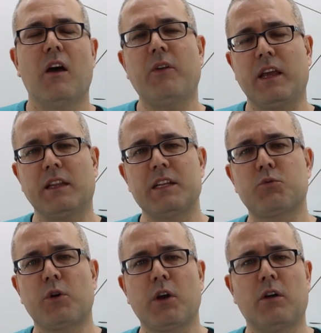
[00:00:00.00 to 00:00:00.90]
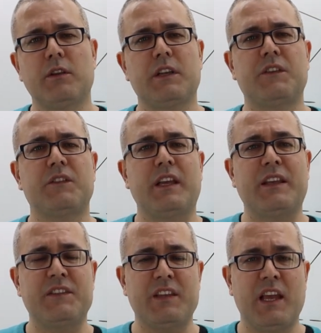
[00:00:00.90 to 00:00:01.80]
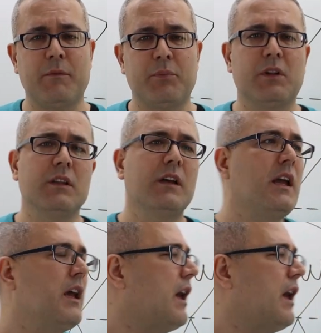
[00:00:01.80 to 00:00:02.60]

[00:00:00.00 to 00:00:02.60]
Okay, let's work on this example